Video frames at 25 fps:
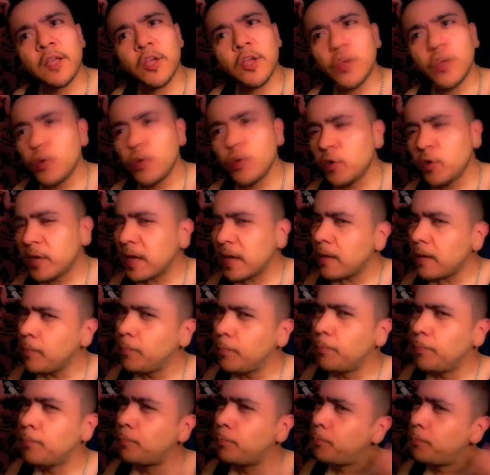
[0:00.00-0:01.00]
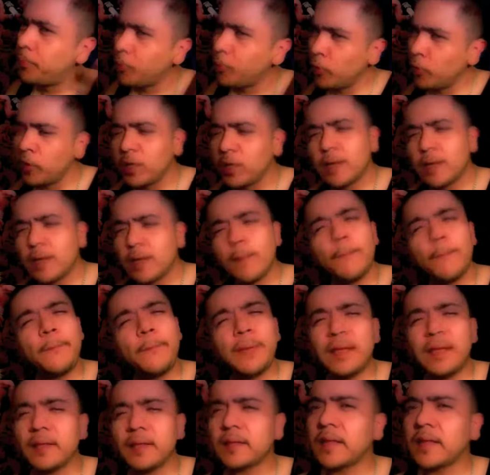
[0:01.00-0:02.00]
You don't get brutally
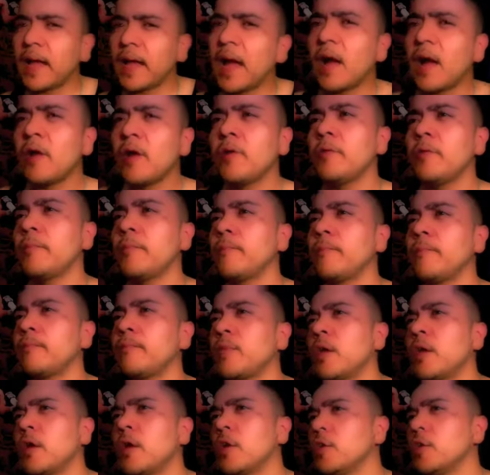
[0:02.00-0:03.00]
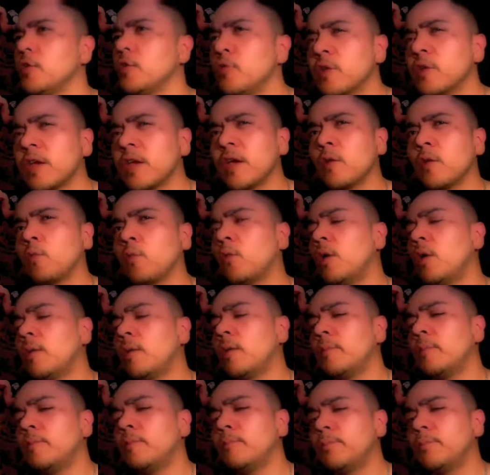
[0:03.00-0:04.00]
beat down. You don't get
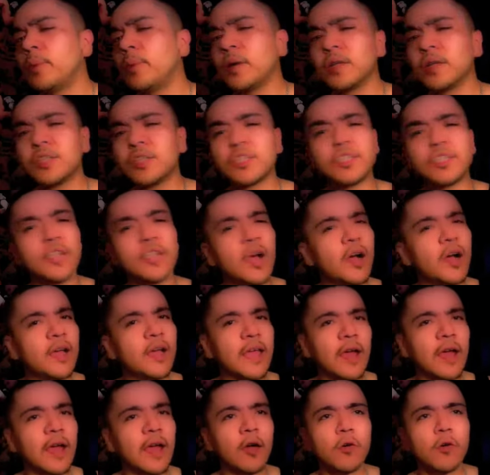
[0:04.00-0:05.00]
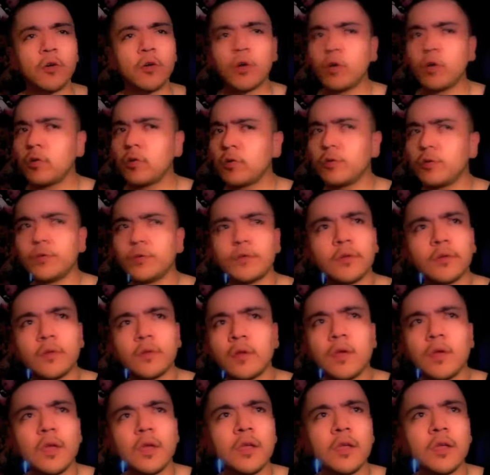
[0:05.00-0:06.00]
one punch knockout cold.
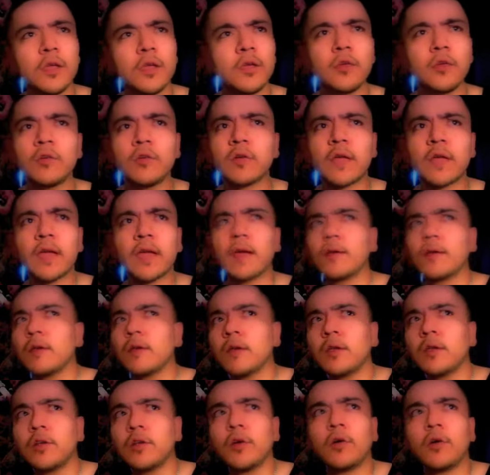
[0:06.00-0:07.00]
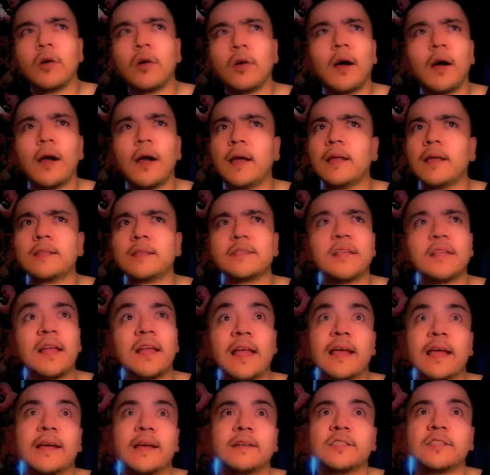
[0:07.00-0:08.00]
You don't get, it's not
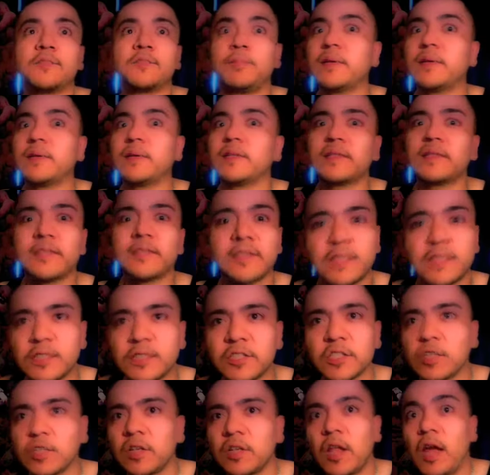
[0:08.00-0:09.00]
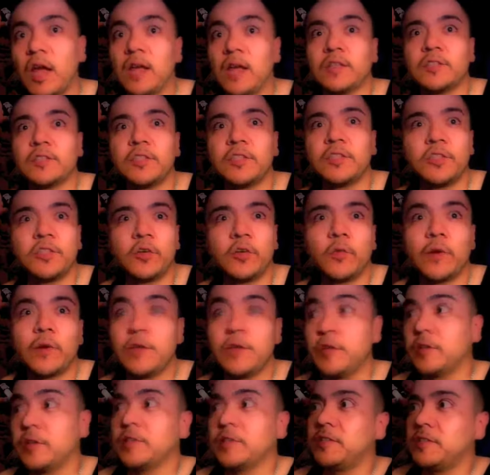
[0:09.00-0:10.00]
like a split decision loss, where
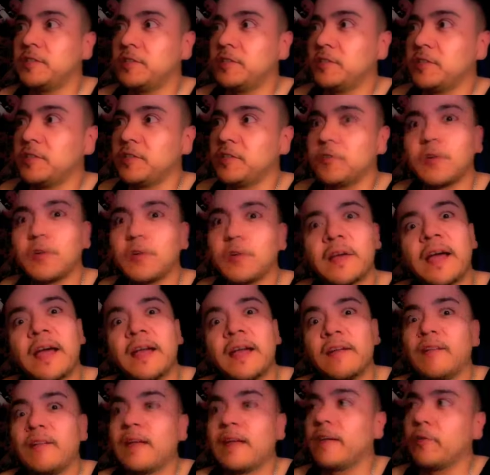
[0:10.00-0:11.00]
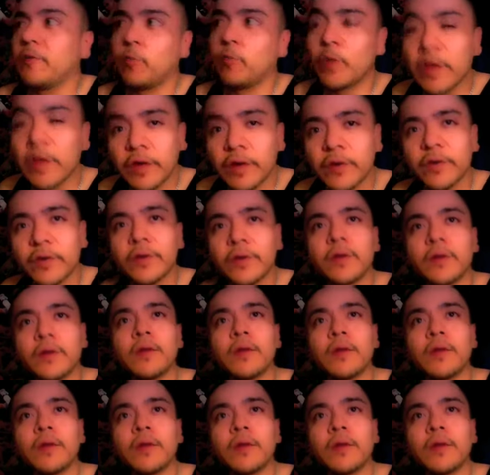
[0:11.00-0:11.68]
you're still kind of like a winner.